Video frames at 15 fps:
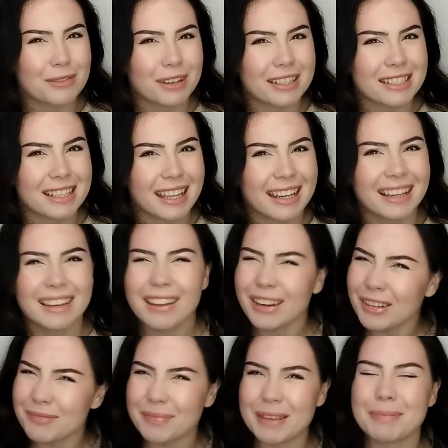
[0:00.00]
Once again, a lot
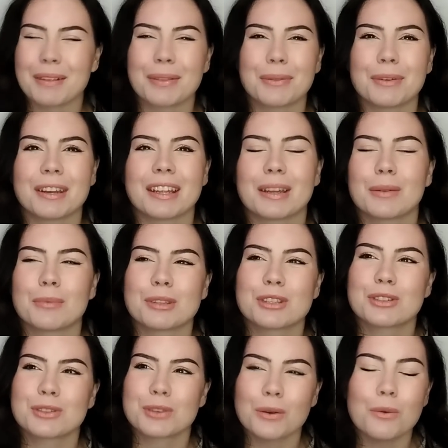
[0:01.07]
of people thought that it
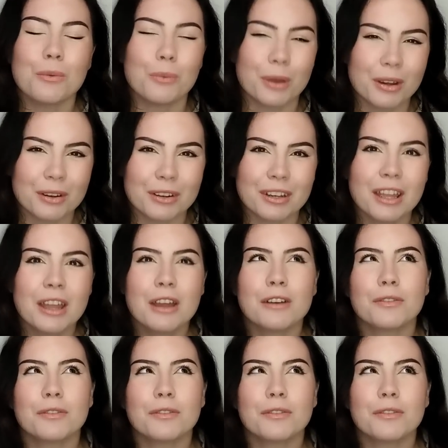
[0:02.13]
was so weird